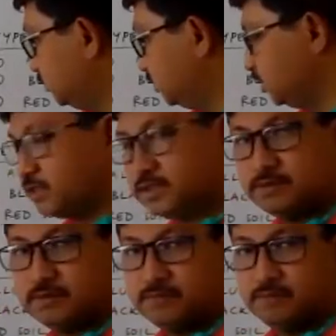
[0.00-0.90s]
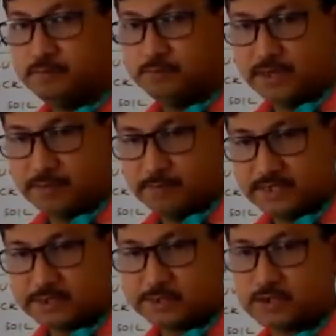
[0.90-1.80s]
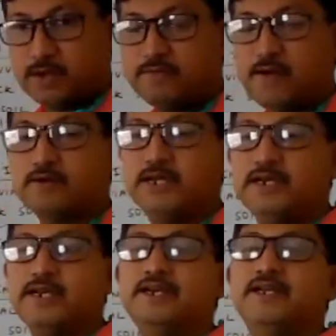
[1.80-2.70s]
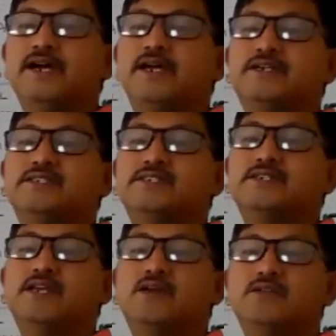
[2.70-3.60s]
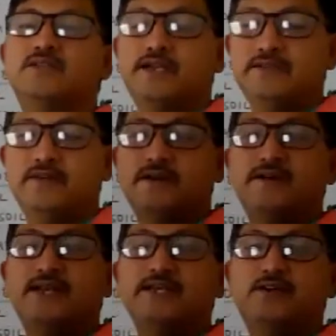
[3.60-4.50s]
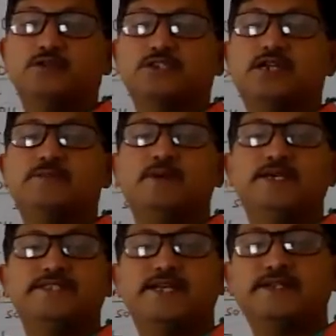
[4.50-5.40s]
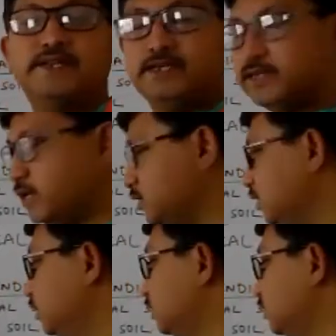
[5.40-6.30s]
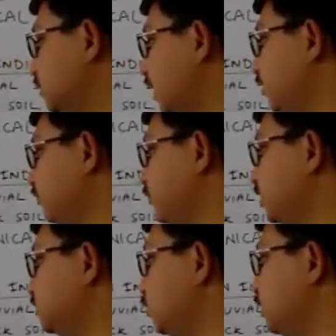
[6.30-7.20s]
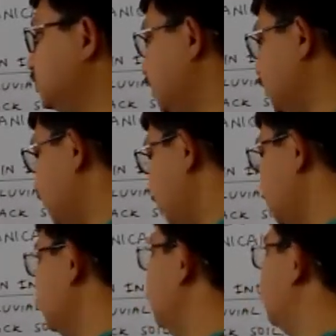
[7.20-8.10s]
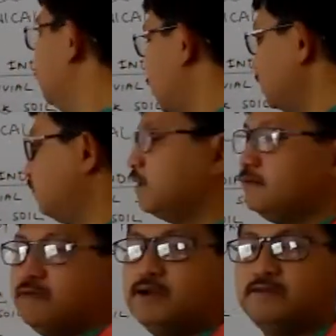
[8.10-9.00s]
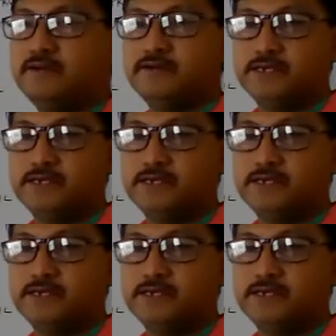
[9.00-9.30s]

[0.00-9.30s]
this is the best soil found in India. It is along the river valley, coastal plains and delta. The alluvial soils are found. One by one, we